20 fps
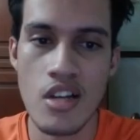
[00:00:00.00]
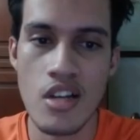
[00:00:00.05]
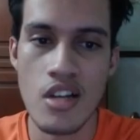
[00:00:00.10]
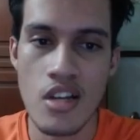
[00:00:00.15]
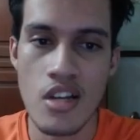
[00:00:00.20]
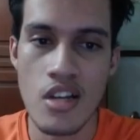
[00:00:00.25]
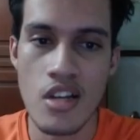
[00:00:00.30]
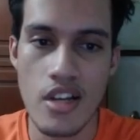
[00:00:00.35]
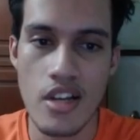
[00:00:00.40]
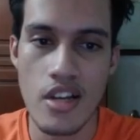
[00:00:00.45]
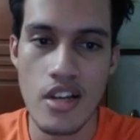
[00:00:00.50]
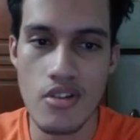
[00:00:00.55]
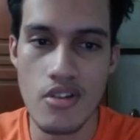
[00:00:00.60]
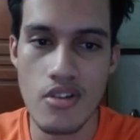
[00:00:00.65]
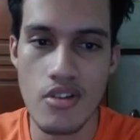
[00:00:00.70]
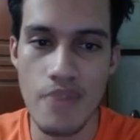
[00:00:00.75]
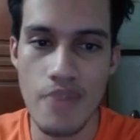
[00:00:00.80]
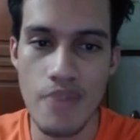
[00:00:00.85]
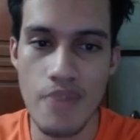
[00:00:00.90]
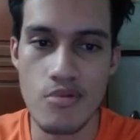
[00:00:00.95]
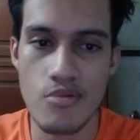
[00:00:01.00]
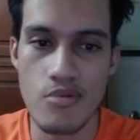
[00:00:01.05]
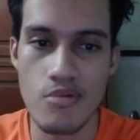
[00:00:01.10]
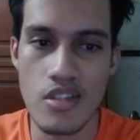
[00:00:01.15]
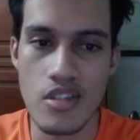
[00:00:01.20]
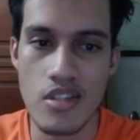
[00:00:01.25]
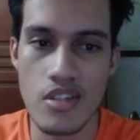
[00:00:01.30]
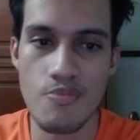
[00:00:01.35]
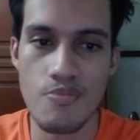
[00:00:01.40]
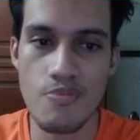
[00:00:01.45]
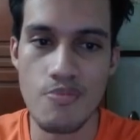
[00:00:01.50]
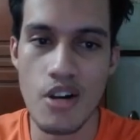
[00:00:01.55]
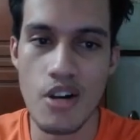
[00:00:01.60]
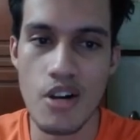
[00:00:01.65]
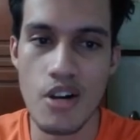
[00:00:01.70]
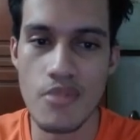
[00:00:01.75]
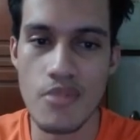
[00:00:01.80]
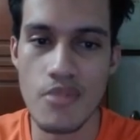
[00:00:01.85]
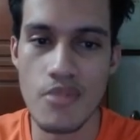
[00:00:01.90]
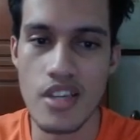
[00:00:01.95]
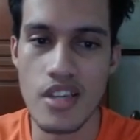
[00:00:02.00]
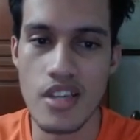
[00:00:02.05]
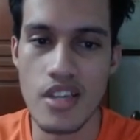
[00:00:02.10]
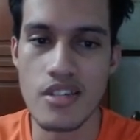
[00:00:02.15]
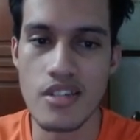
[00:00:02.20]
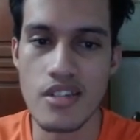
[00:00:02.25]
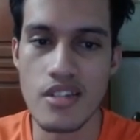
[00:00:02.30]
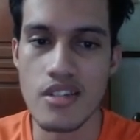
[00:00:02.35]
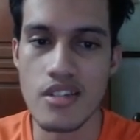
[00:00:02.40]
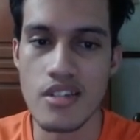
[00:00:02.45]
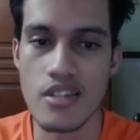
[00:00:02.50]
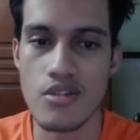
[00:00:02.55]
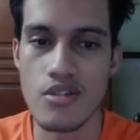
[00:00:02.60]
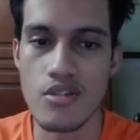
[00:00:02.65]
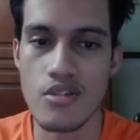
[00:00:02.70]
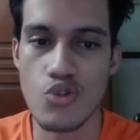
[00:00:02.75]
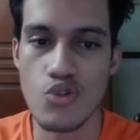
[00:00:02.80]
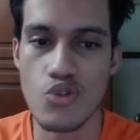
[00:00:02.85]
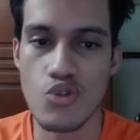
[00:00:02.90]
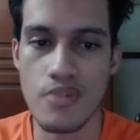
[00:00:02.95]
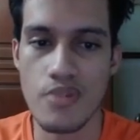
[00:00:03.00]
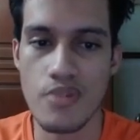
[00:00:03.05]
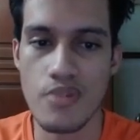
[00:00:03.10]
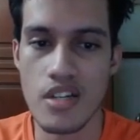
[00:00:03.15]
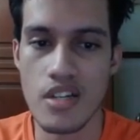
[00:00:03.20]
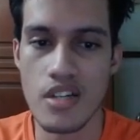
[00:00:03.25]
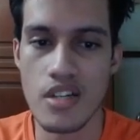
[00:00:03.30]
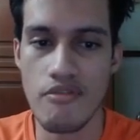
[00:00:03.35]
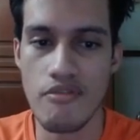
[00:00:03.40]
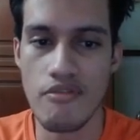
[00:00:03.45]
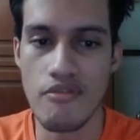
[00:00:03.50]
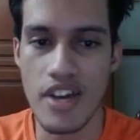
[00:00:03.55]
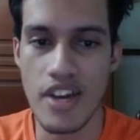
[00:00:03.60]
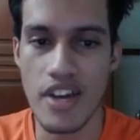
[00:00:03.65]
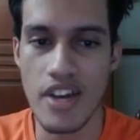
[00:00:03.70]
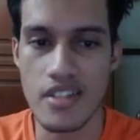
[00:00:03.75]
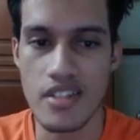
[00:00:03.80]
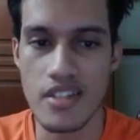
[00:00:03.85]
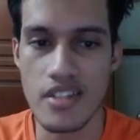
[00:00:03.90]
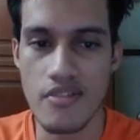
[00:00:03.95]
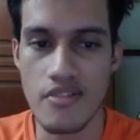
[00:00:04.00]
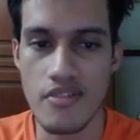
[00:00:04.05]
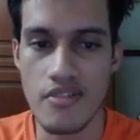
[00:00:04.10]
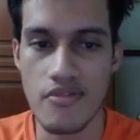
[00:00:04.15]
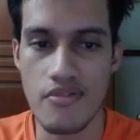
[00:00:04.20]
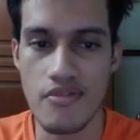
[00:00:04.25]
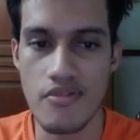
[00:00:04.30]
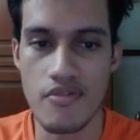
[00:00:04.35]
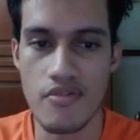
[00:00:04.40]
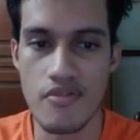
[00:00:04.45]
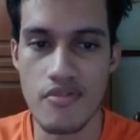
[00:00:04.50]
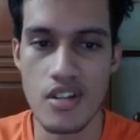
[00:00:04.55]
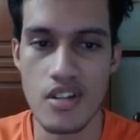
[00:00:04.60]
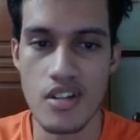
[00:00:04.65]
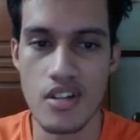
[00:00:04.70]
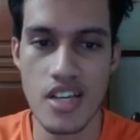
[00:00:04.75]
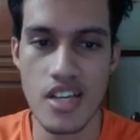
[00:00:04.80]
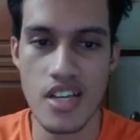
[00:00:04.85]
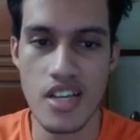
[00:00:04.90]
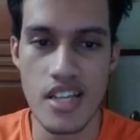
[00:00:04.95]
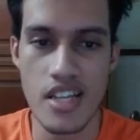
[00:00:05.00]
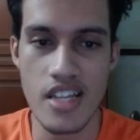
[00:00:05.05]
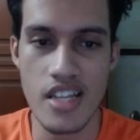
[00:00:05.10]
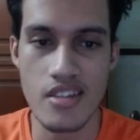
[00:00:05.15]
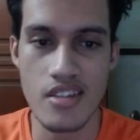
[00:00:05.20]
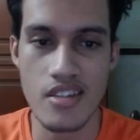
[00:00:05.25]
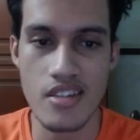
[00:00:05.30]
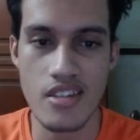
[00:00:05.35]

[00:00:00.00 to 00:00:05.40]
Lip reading: as compared to Seed Bomb is super effective against